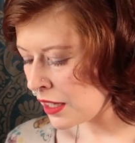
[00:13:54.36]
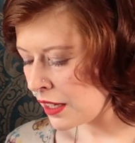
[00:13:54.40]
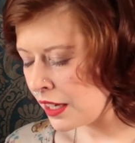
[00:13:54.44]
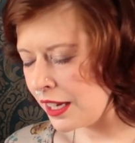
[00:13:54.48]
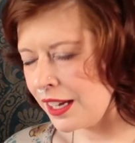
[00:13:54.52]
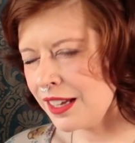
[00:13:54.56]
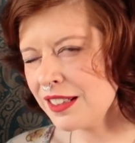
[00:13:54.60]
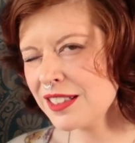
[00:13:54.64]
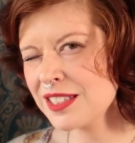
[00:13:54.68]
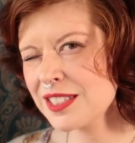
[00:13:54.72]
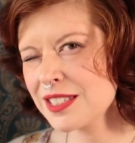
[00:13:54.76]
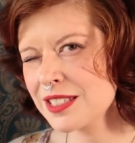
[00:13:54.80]

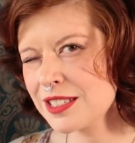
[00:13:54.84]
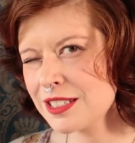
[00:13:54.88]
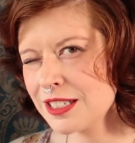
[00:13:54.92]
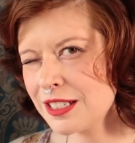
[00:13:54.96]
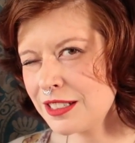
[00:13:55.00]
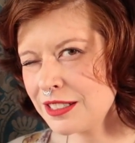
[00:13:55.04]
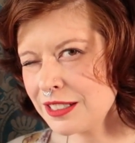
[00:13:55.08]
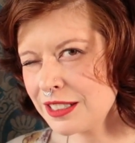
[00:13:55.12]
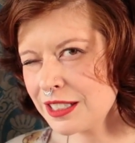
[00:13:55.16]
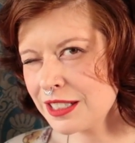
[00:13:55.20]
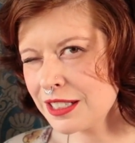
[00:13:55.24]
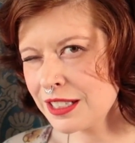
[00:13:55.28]
it's
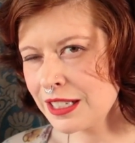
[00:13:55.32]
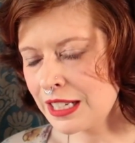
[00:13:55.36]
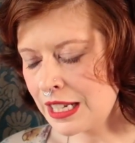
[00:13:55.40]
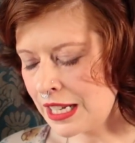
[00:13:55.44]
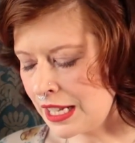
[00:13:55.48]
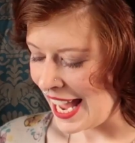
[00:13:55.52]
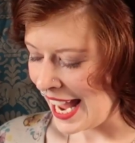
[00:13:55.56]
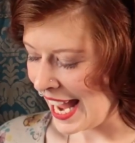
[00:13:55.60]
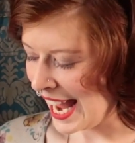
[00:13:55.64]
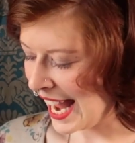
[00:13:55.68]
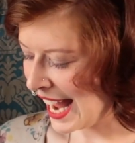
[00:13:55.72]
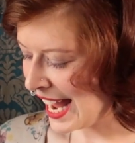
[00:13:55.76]
silk,
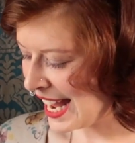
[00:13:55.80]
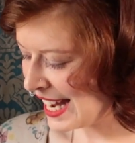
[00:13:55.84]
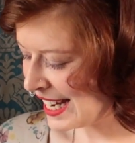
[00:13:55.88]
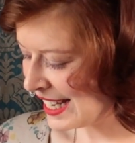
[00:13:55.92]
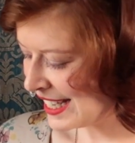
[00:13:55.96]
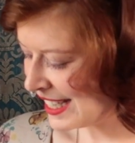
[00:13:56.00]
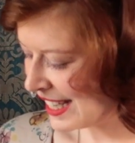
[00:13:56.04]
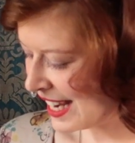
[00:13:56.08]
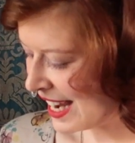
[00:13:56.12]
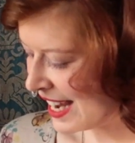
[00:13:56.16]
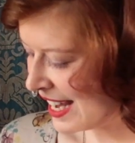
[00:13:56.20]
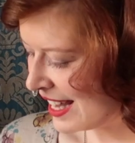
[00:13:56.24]

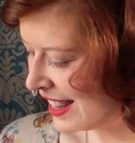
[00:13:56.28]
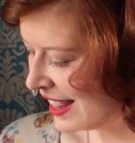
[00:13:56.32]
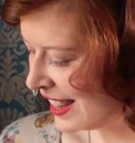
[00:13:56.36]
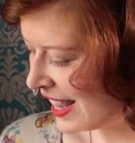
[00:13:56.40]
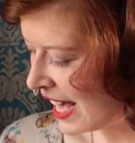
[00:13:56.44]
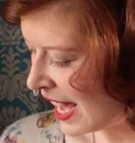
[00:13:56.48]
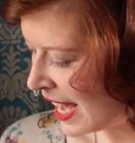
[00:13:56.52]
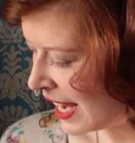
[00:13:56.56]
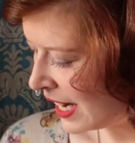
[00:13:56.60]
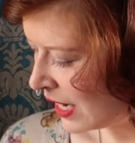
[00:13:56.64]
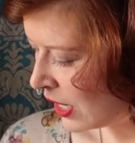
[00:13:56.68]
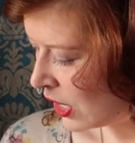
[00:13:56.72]
and
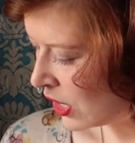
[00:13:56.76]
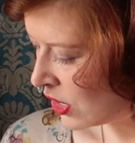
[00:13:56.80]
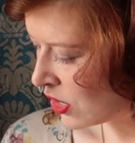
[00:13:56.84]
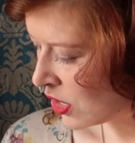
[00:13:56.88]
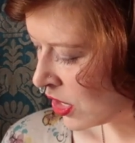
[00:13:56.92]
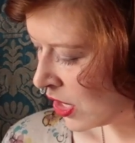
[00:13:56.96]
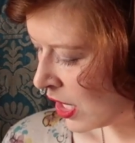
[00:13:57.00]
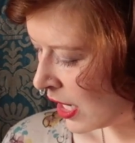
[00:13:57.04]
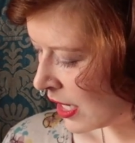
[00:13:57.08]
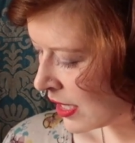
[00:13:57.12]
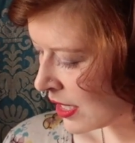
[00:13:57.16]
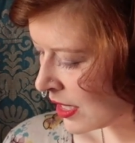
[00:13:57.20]
that
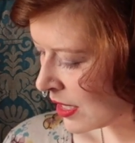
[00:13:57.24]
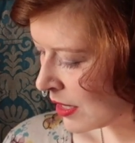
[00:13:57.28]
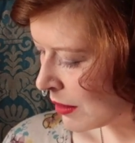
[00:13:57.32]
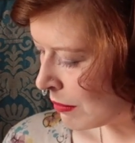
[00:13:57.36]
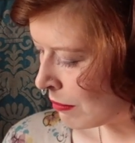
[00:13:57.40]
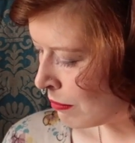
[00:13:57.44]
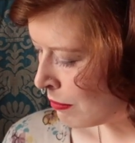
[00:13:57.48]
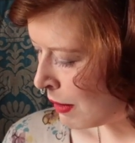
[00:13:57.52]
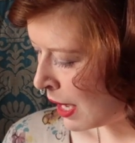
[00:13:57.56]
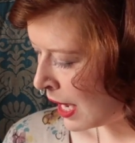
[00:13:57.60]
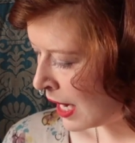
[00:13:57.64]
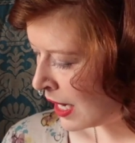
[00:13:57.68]
just
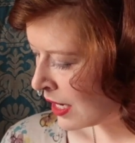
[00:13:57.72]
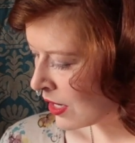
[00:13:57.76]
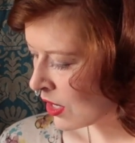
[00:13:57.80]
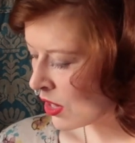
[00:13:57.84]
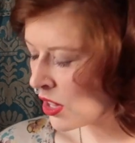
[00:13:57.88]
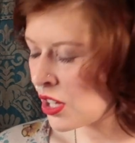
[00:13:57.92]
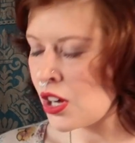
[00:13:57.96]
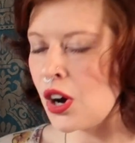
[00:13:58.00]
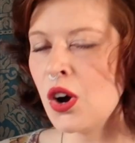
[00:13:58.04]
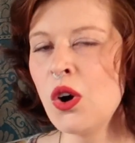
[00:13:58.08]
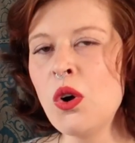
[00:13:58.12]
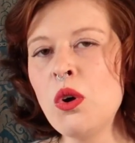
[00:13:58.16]
made
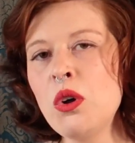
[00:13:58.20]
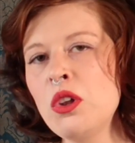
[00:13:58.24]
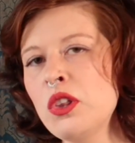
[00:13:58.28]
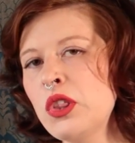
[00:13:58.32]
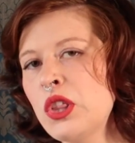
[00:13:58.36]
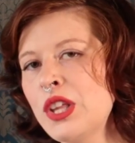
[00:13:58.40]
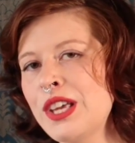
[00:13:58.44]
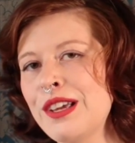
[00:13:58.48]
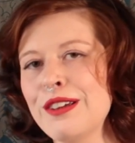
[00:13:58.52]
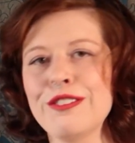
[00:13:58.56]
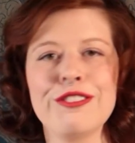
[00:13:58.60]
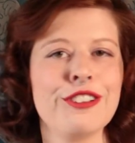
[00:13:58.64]
the whole
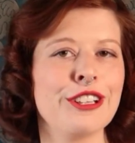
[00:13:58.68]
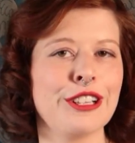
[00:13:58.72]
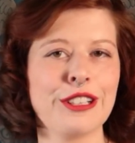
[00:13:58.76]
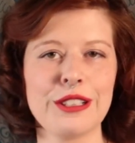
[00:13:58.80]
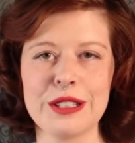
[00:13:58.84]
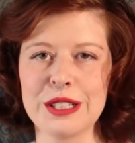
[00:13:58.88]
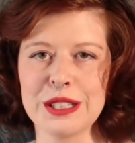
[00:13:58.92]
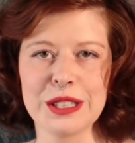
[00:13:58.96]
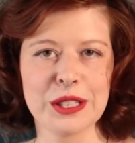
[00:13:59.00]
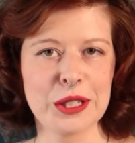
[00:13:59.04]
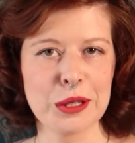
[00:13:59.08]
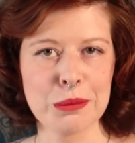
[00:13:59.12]
thing
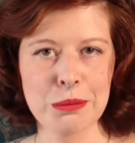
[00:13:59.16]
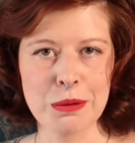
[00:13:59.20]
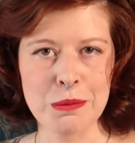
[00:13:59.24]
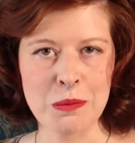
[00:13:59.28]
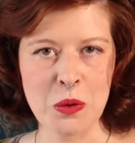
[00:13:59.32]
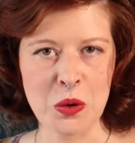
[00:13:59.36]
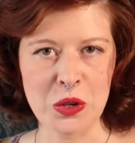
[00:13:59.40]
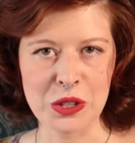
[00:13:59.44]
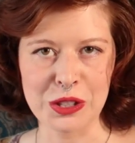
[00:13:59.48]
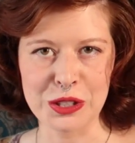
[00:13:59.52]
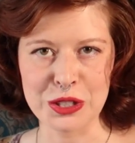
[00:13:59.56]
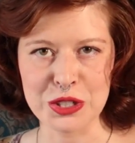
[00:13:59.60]
feel a little bit
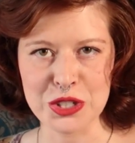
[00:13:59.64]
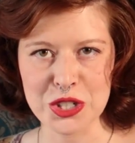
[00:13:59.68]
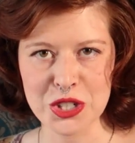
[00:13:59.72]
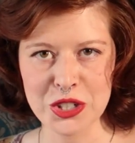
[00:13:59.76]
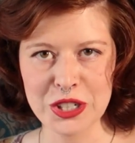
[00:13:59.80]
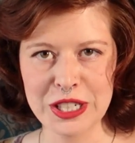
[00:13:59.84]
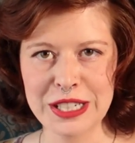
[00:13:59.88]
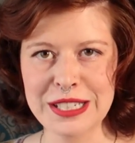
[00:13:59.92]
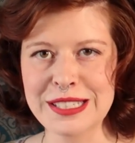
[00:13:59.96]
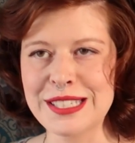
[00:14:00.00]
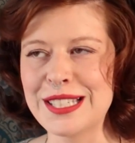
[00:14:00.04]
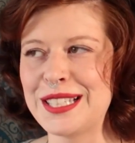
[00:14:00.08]
more
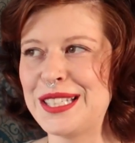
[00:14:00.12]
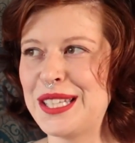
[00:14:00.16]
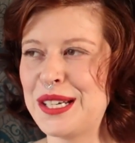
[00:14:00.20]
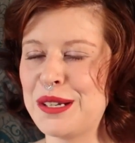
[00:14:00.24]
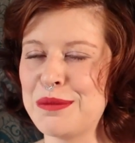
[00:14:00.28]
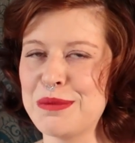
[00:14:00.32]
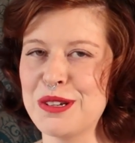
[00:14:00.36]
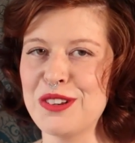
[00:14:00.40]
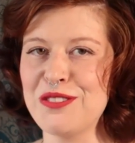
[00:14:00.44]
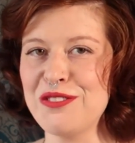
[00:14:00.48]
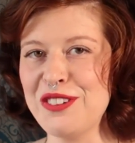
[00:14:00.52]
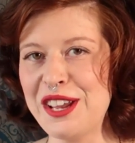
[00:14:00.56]
luxurious, a
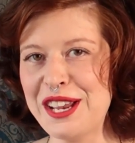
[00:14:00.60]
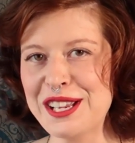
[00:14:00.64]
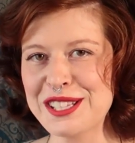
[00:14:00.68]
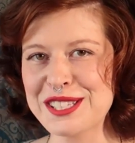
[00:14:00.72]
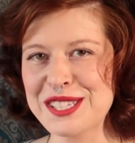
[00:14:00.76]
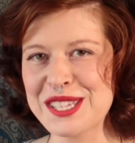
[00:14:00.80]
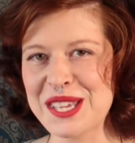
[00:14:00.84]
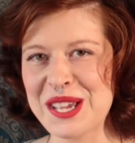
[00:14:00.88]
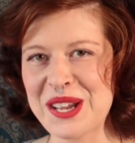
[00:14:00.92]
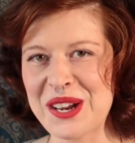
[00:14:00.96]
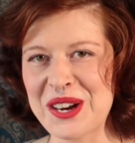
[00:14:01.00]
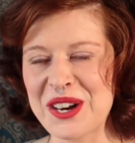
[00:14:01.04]
little bit
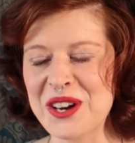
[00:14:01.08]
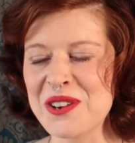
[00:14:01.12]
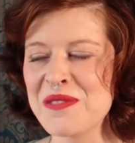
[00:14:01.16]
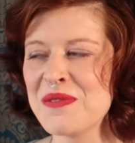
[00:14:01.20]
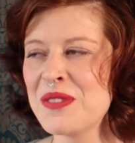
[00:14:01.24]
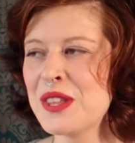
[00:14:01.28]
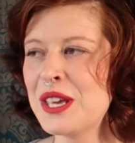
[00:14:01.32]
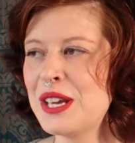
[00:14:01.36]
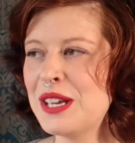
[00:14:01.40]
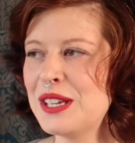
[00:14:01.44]
fancier.